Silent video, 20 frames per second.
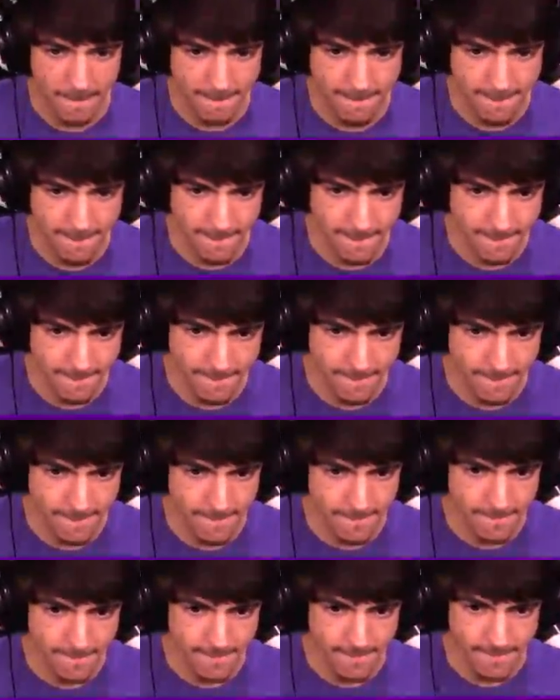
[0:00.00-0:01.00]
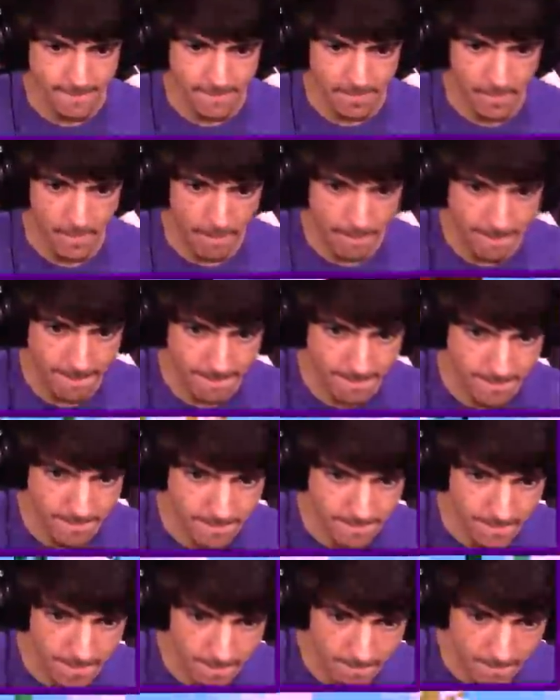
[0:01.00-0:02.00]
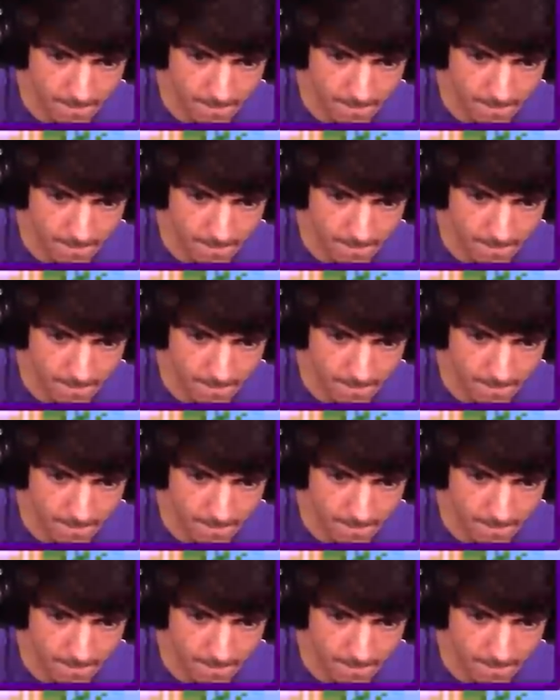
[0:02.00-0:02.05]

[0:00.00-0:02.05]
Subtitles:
No one is speaking in this clip.